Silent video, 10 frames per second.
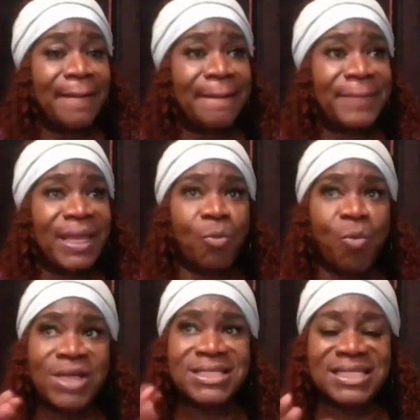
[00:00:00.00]
And
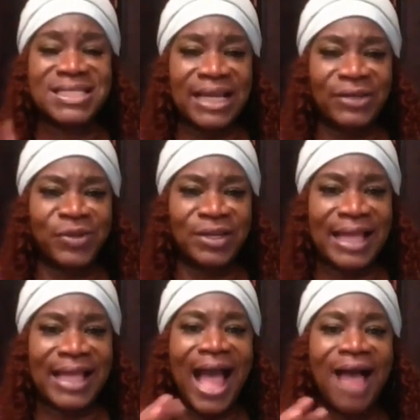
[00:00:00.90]
what does that look
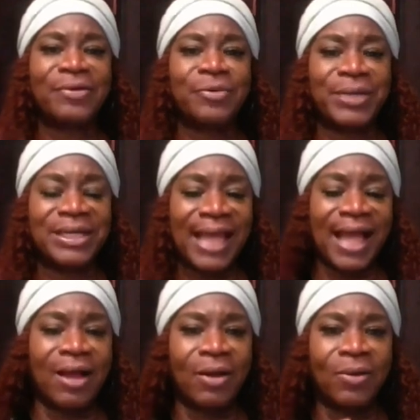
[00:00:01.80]
like? How do we
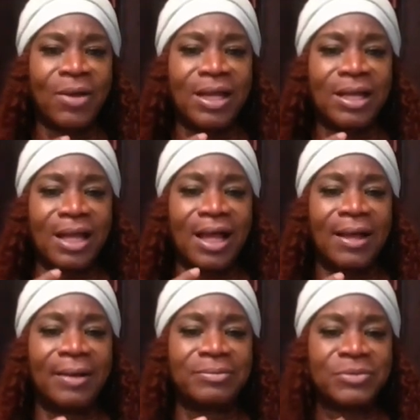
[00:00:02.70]
now
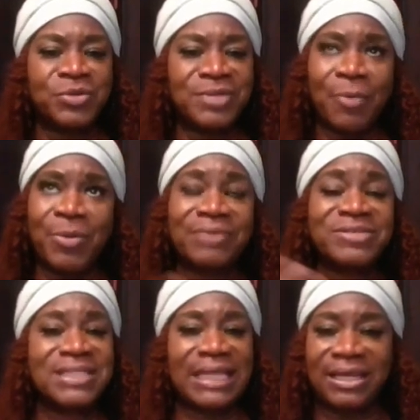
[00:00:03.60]
do that? We have
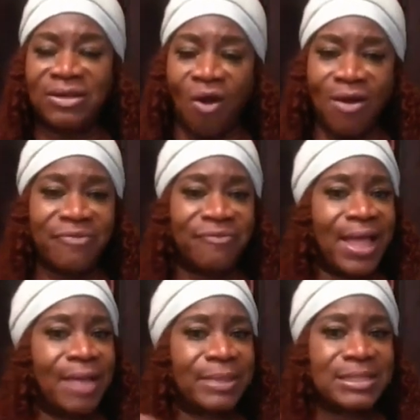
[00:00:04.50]
seen our
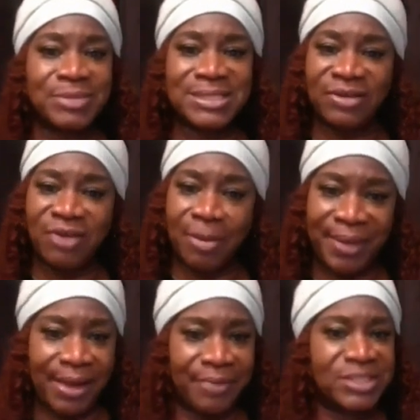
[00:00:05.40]
families, we've seen our
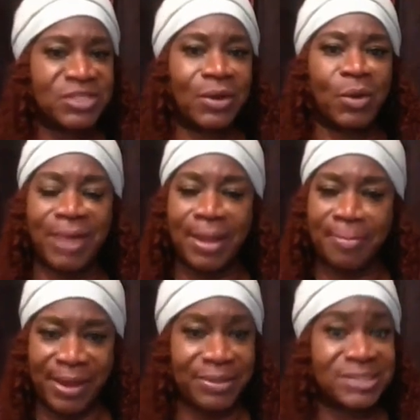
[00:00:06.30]
parents, our
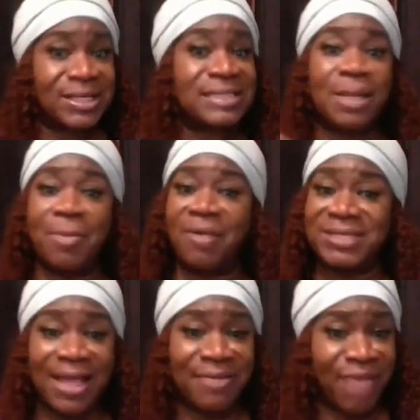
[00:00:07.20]
grandparents, and some of us
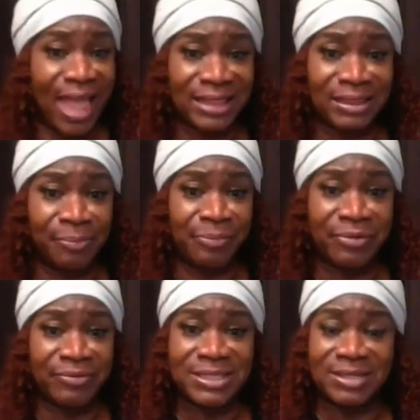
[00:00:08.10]
have had the
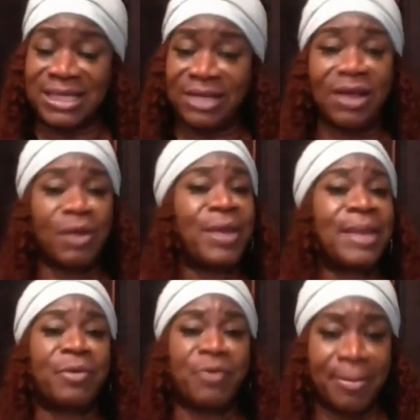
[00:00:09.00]
privilege of seeing our
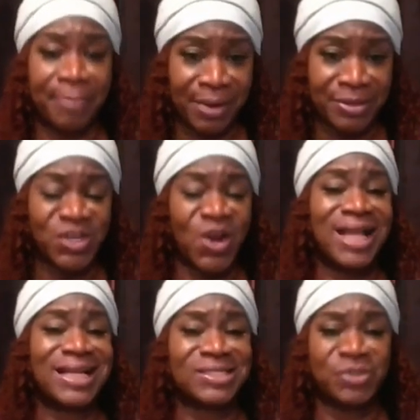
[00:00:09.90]
great grandparents, our
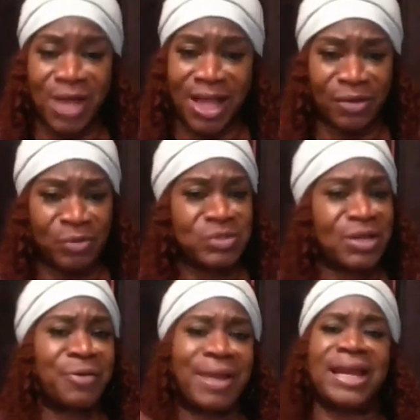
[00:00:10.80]
aunts, our uncles, our
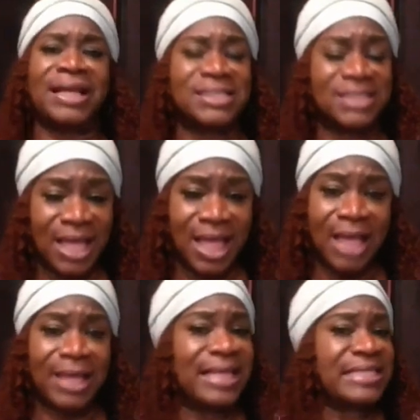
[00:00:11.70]
great aunts,
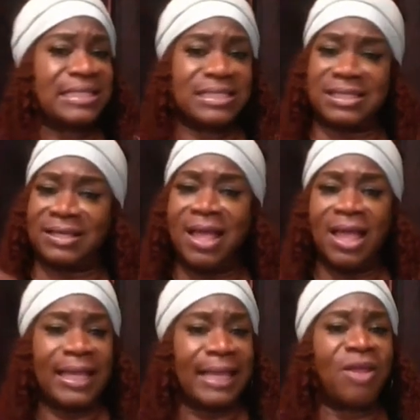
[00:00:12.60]
cousins, and
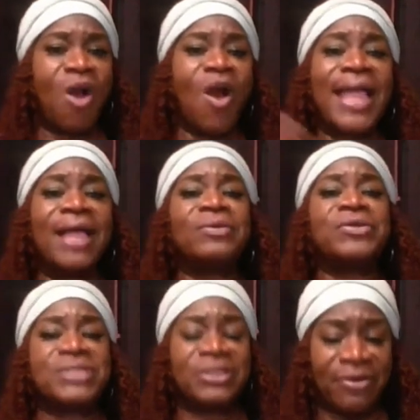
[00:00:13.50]
our
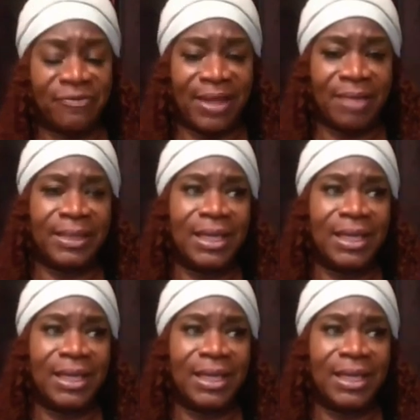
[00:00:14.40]
elders in our family.